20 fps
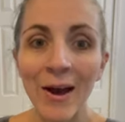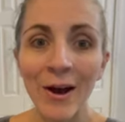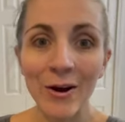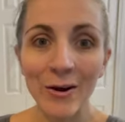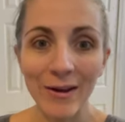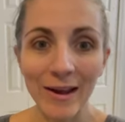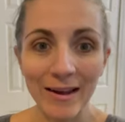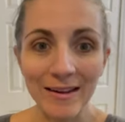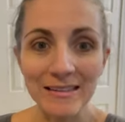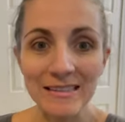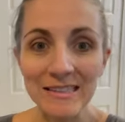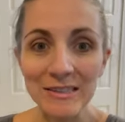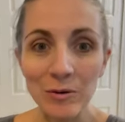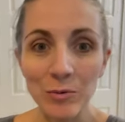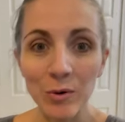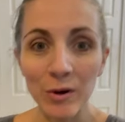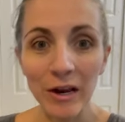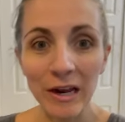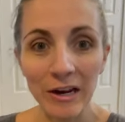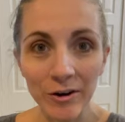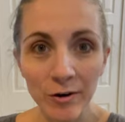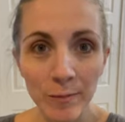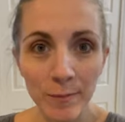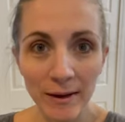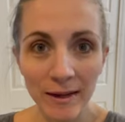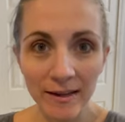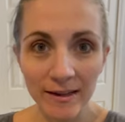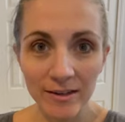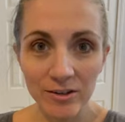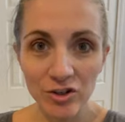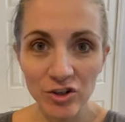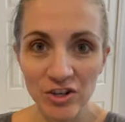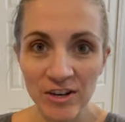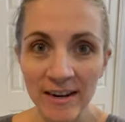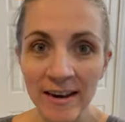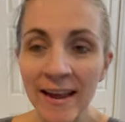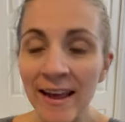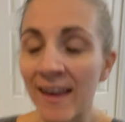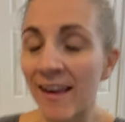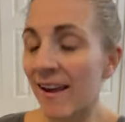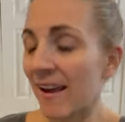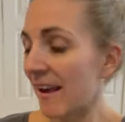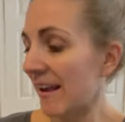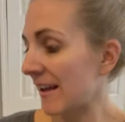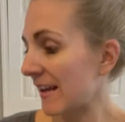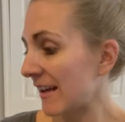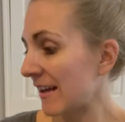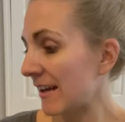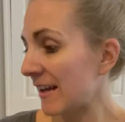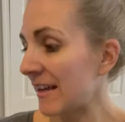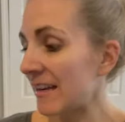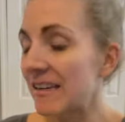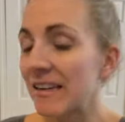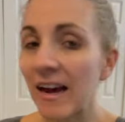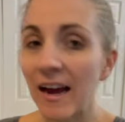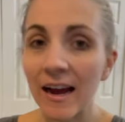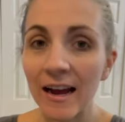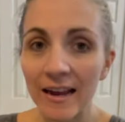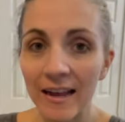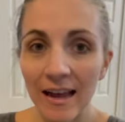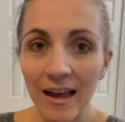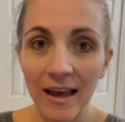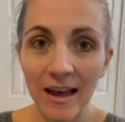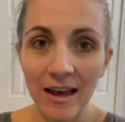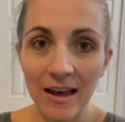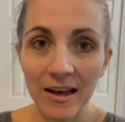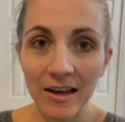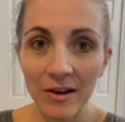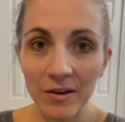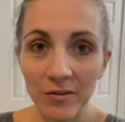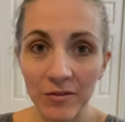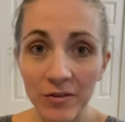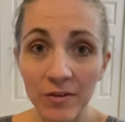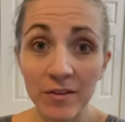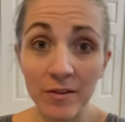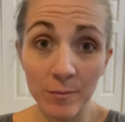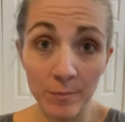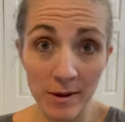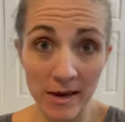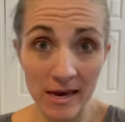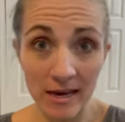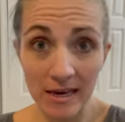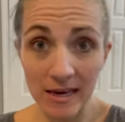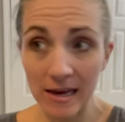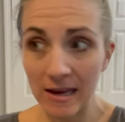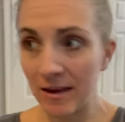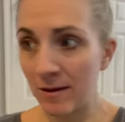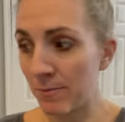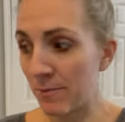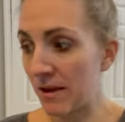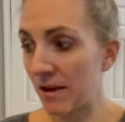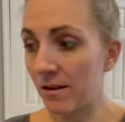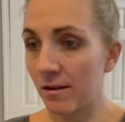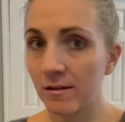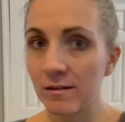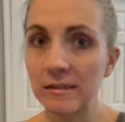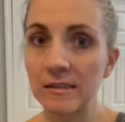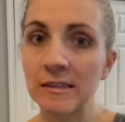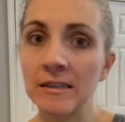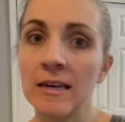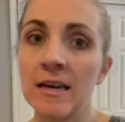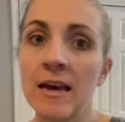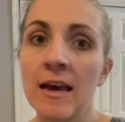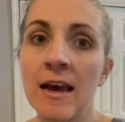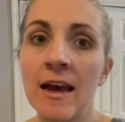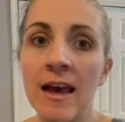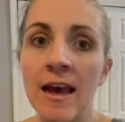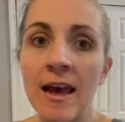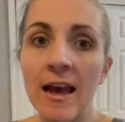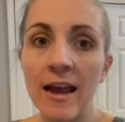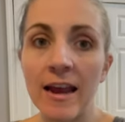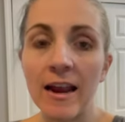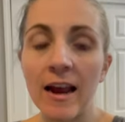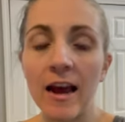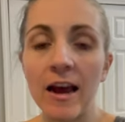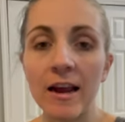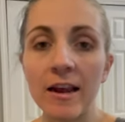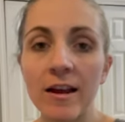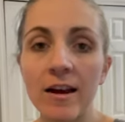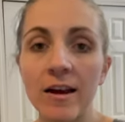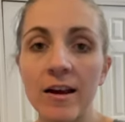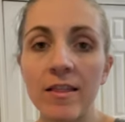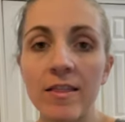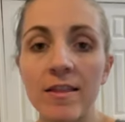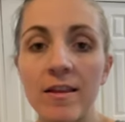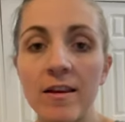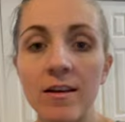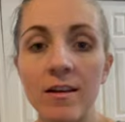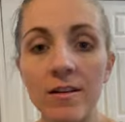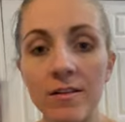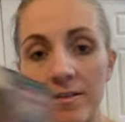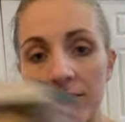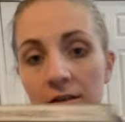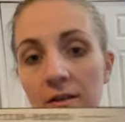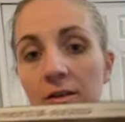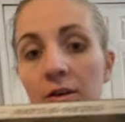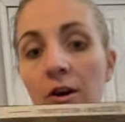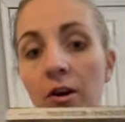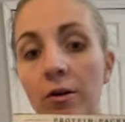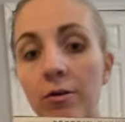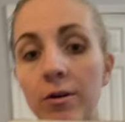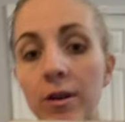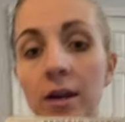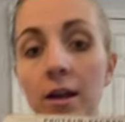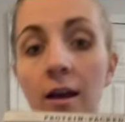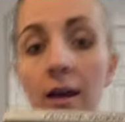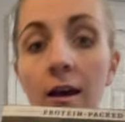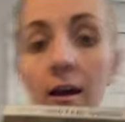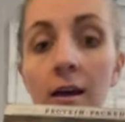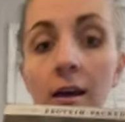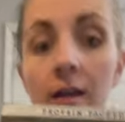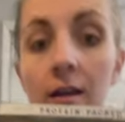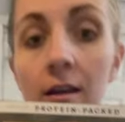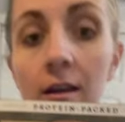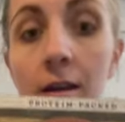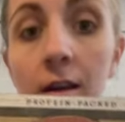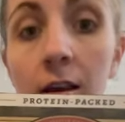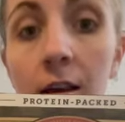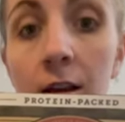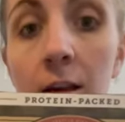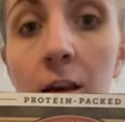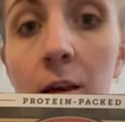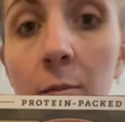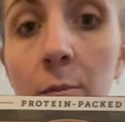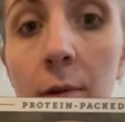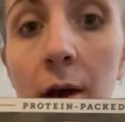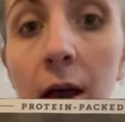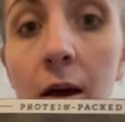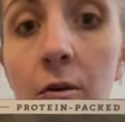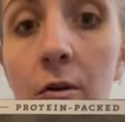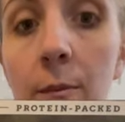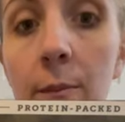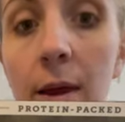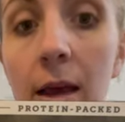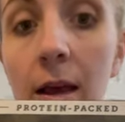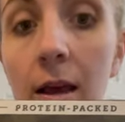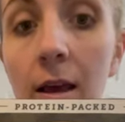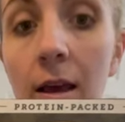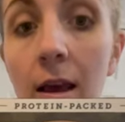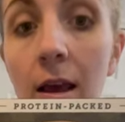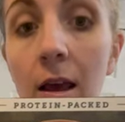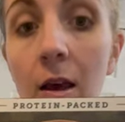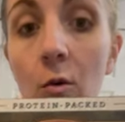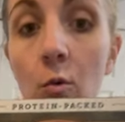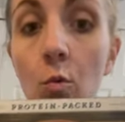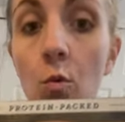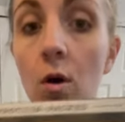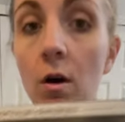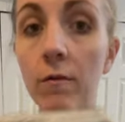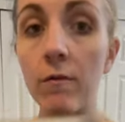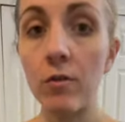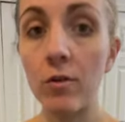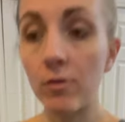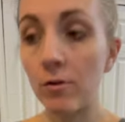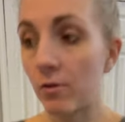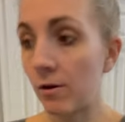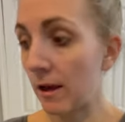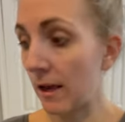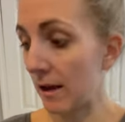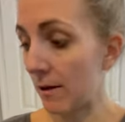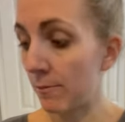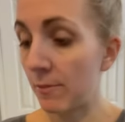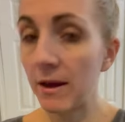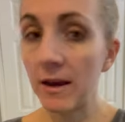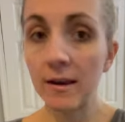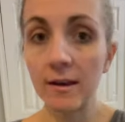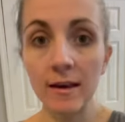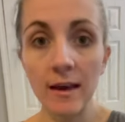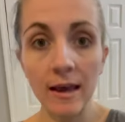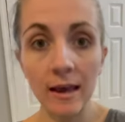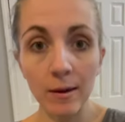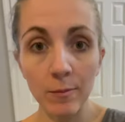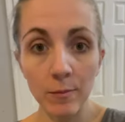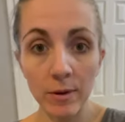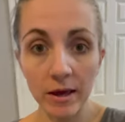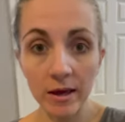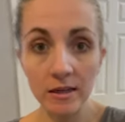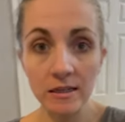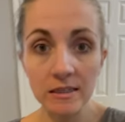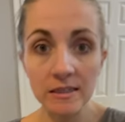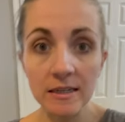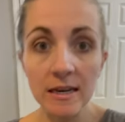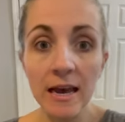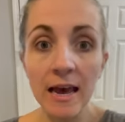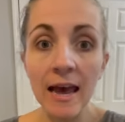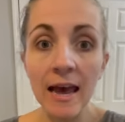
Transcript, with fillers: Okay, so we're here in my kitchen and I have some pancake mix and I got this Kodiak Power Pancake Waffle and Pancake Mix